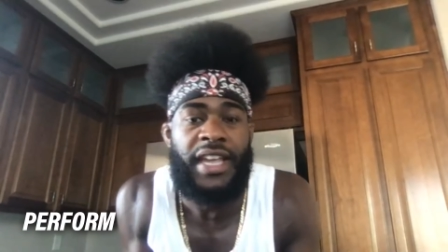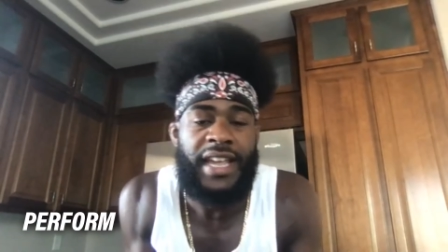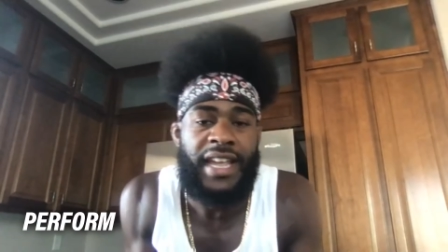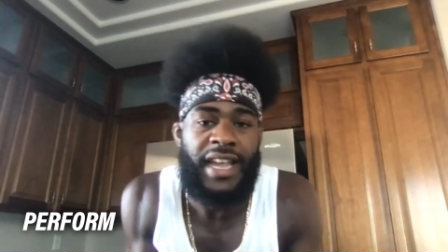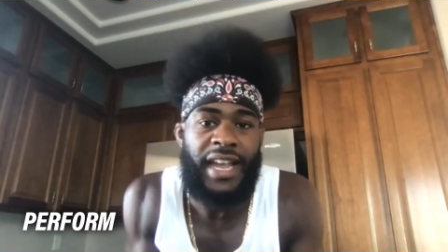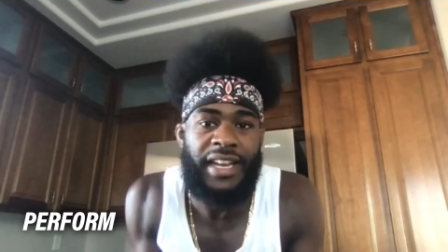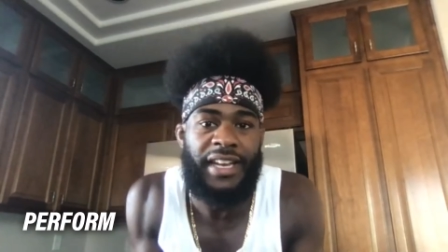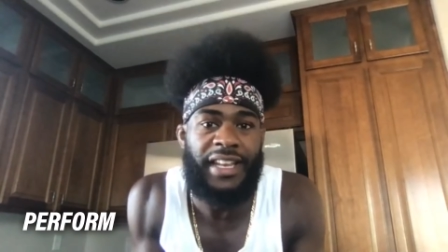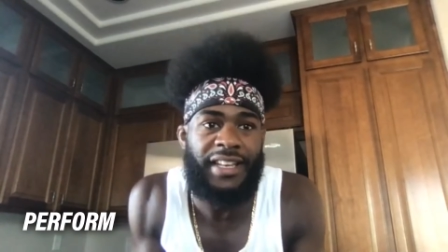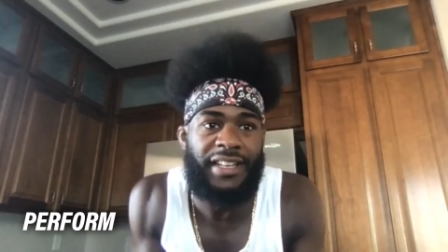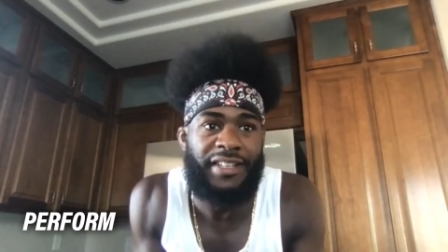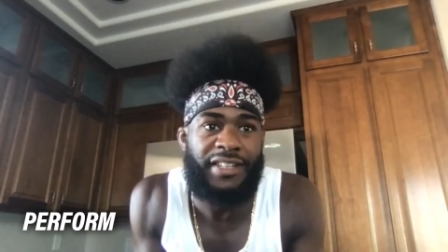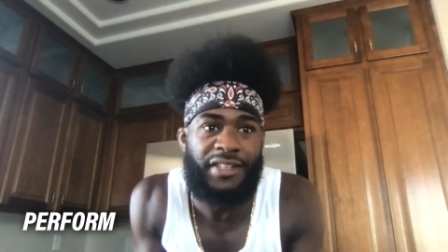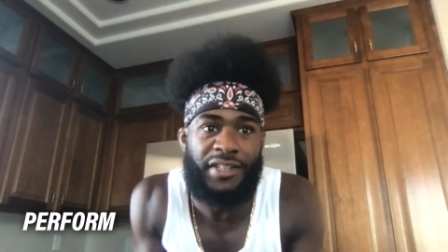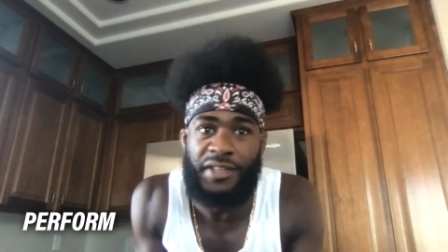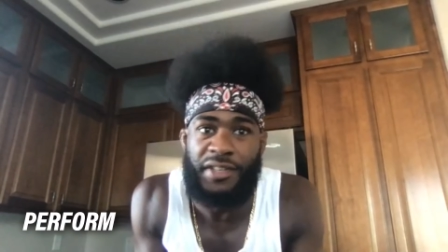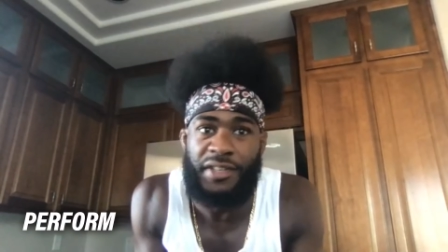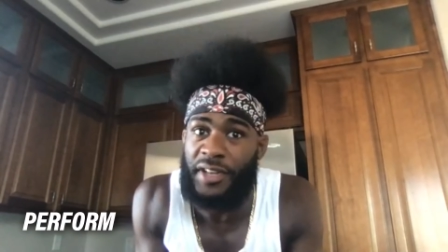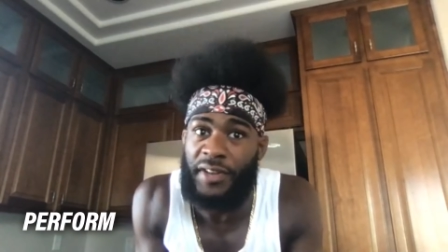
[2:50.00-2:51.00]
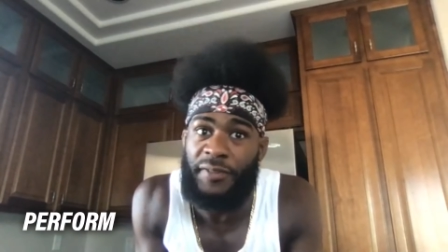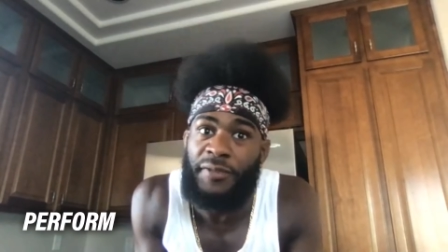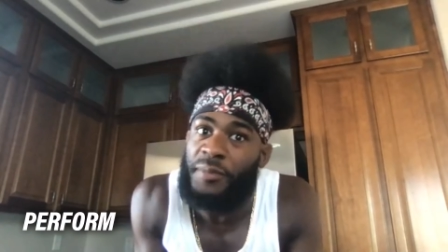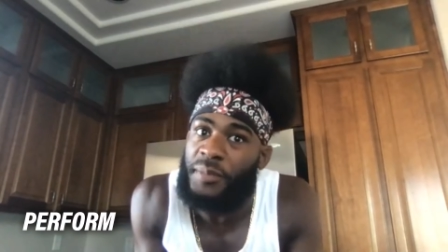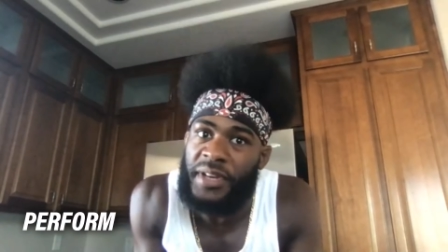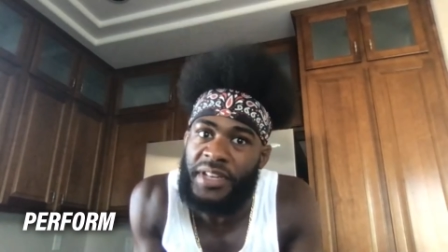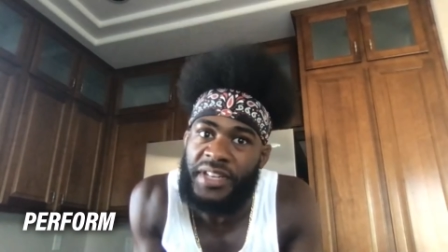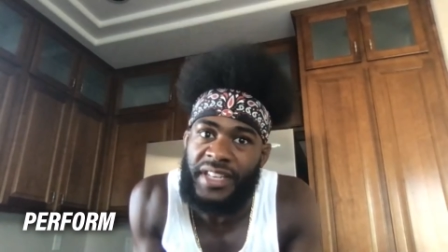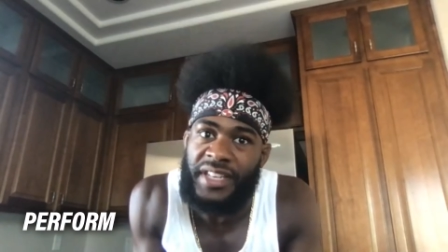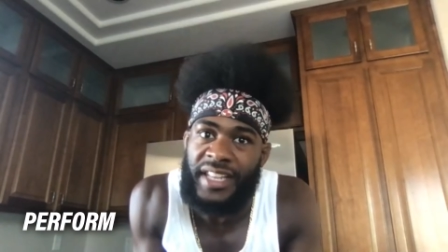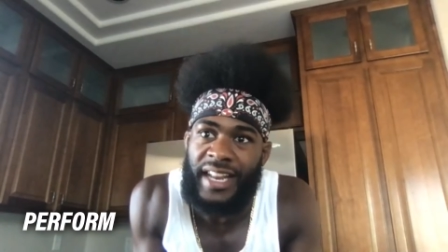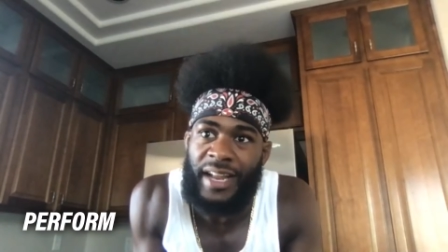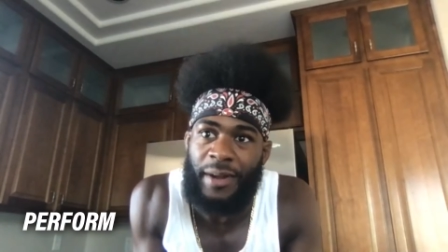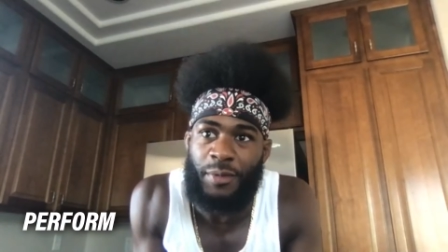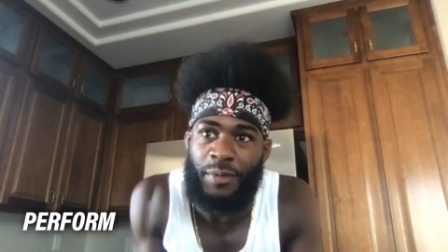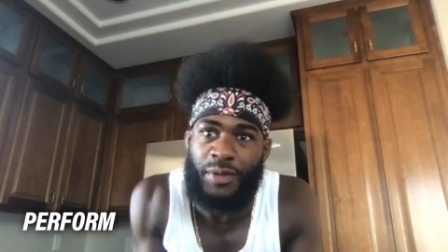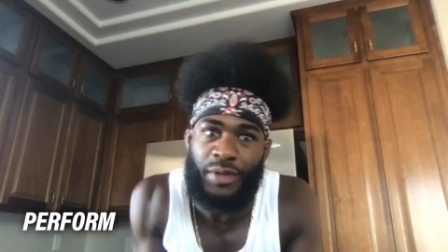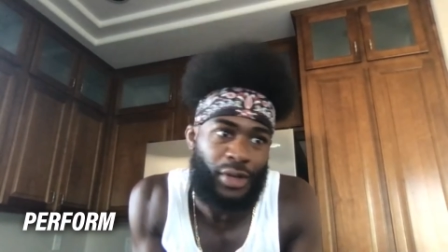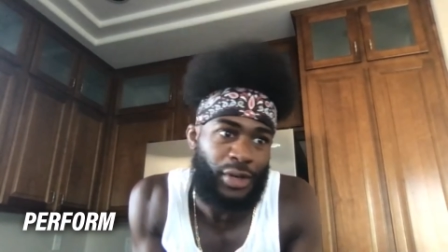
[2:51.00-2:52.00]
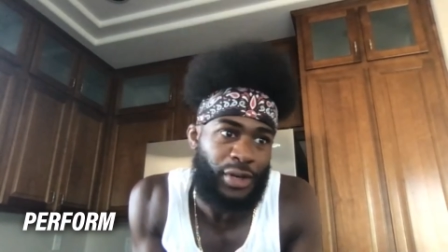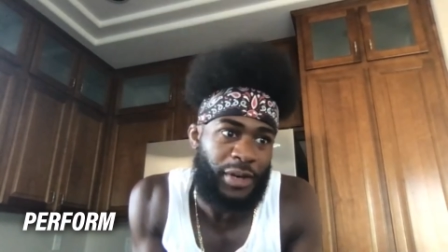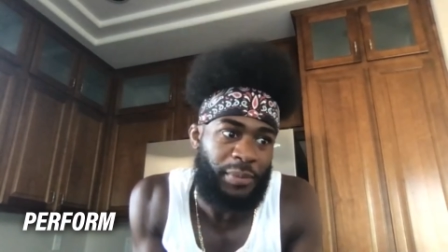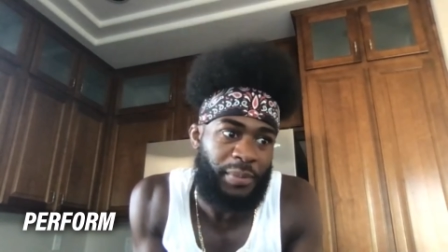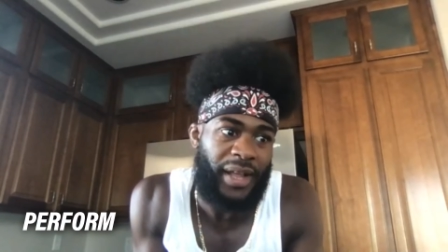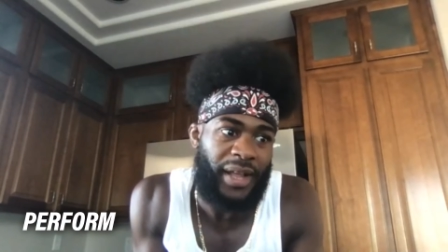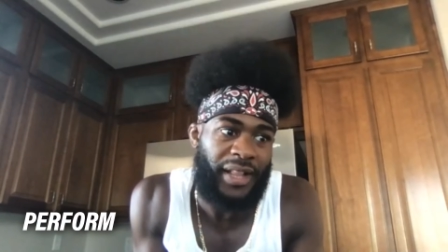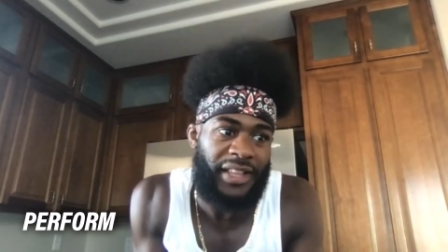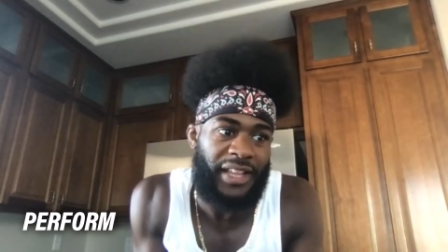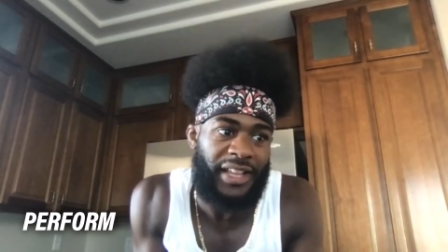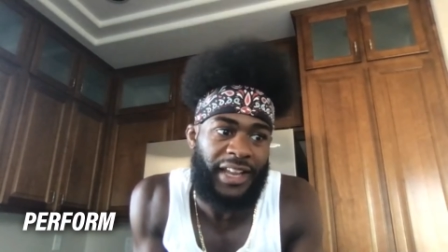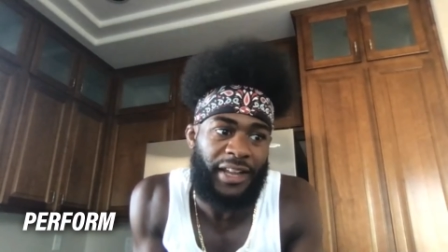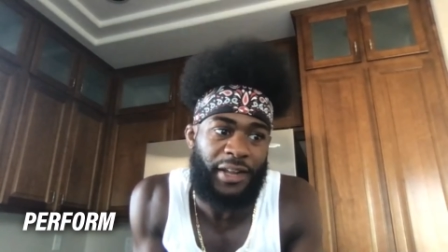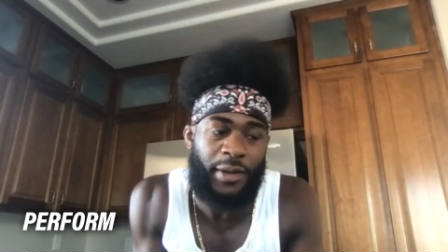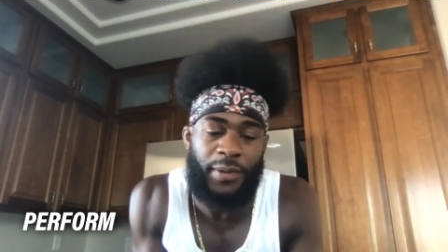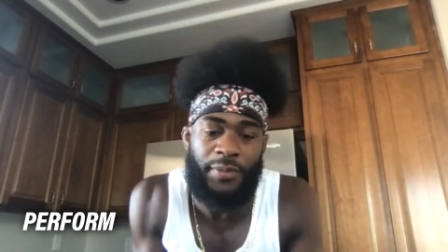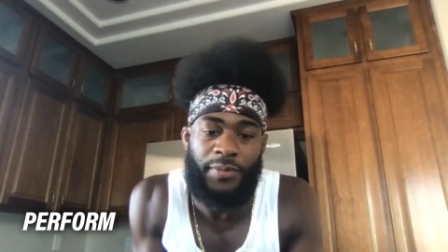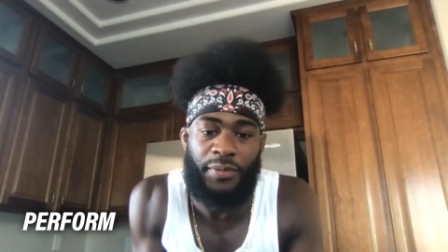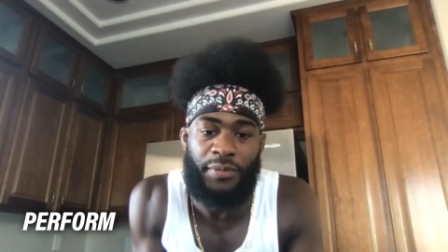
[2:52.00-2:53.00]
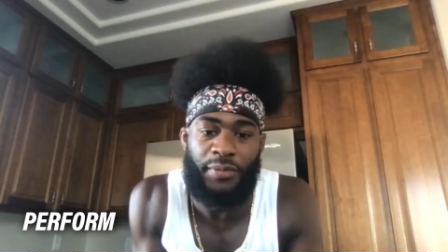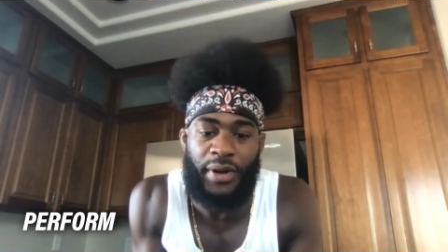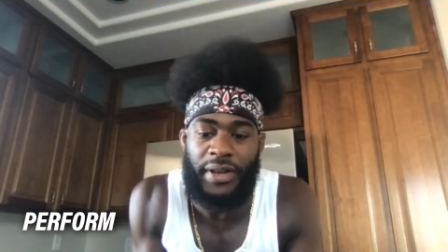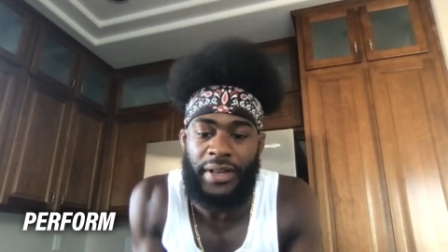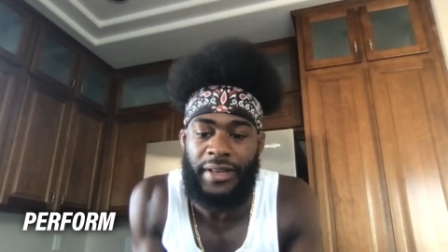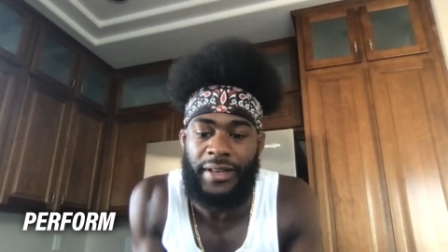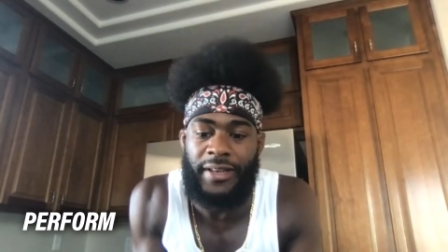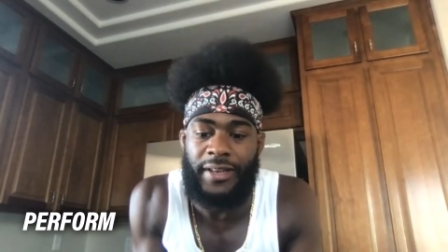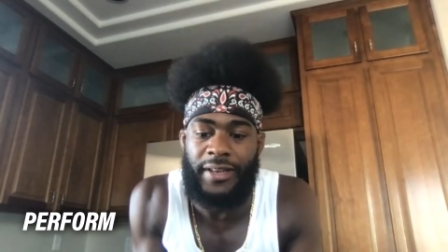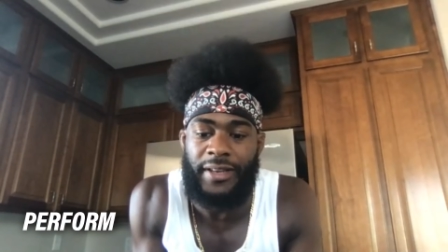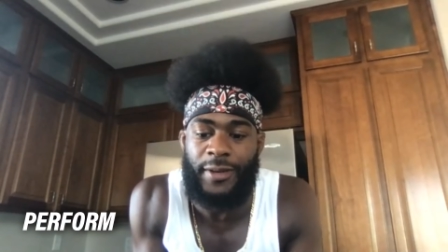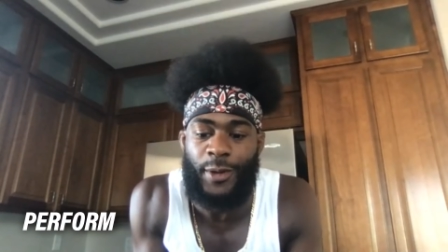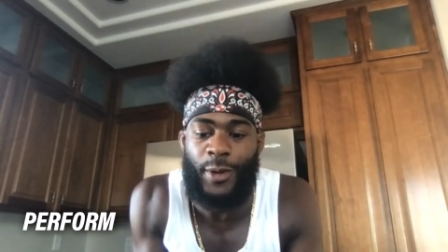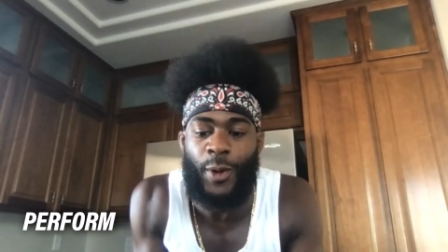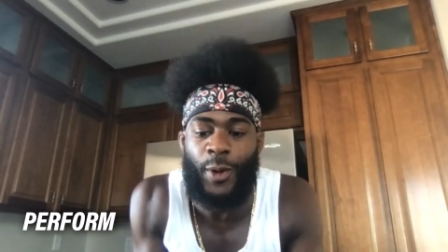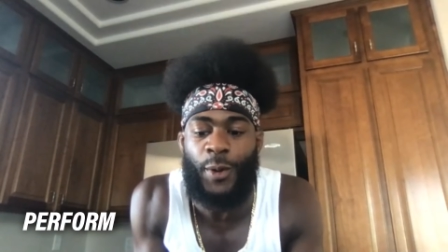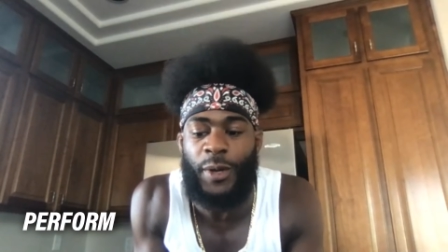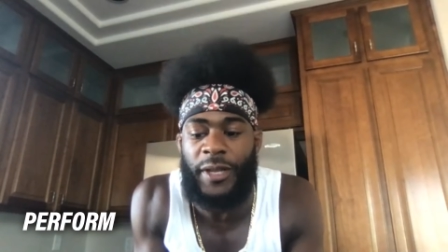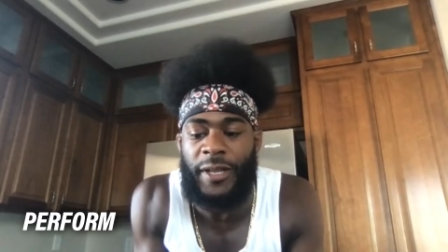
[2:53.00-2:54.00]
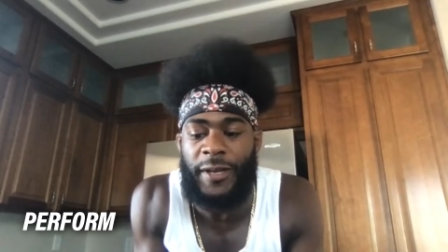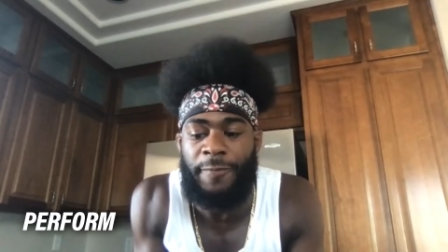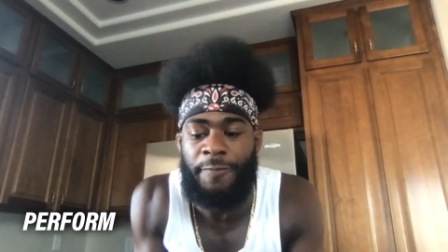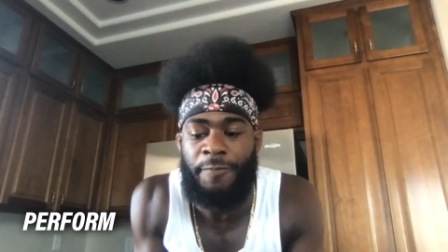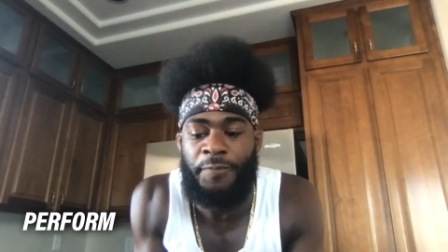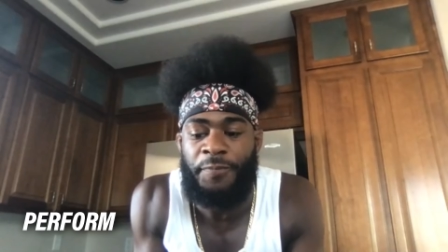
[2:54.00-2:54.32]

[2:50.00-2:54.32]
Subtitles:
And then the information that I was learning back then, I could have already known it.